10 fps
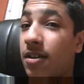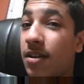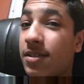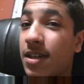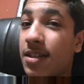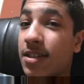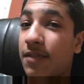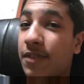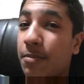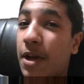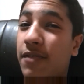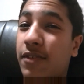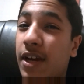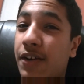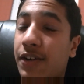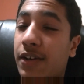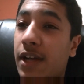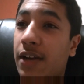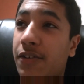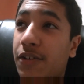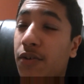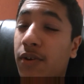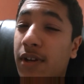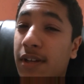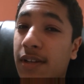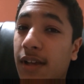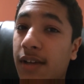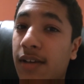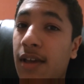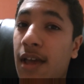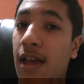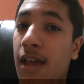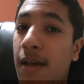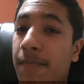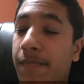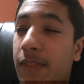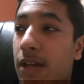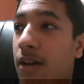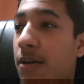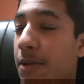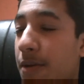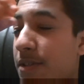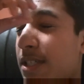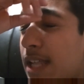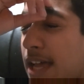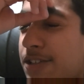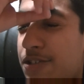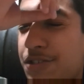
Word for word: contest, I felt bad for Aaron Gordon. Like, he wasn't last year's